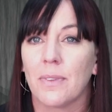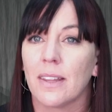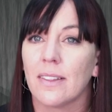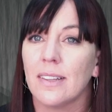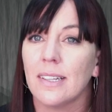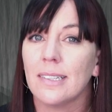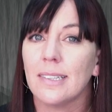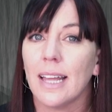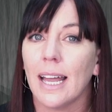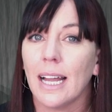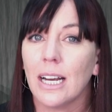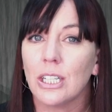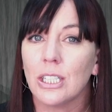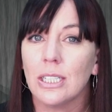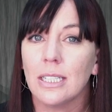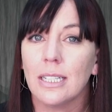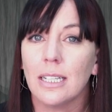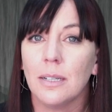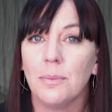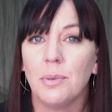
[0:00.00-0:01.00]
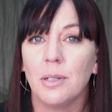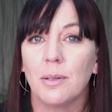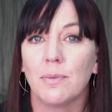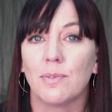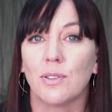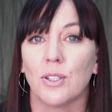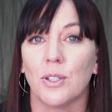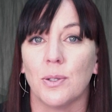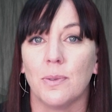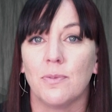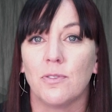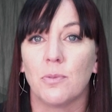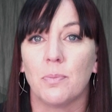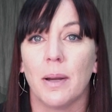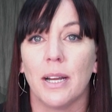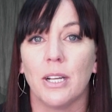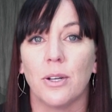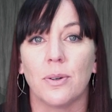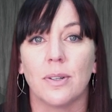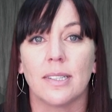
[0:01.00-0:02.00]
This action can be observed
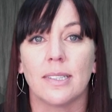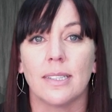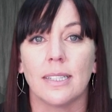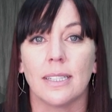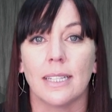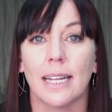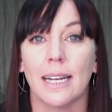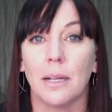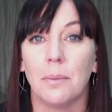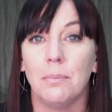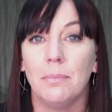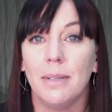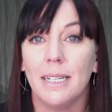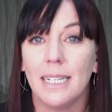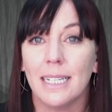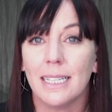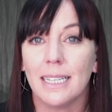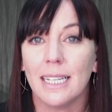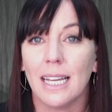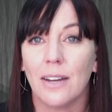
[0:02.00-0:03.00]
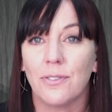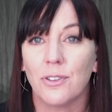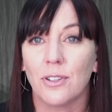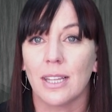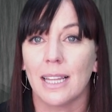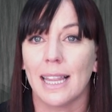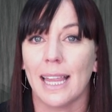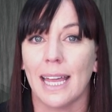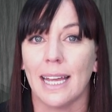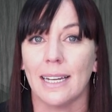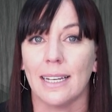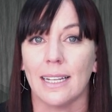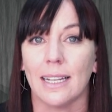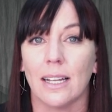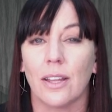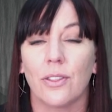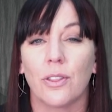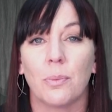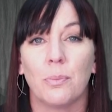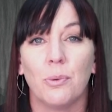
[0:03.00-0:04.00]
by noticing that immediately after the
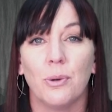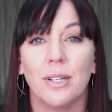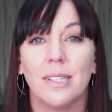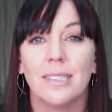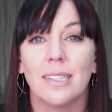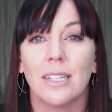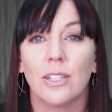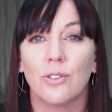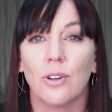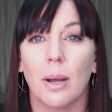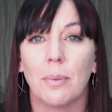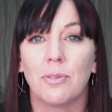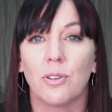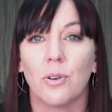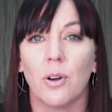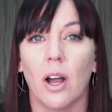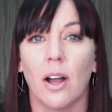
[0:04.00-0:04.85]
landing, the preset drop zone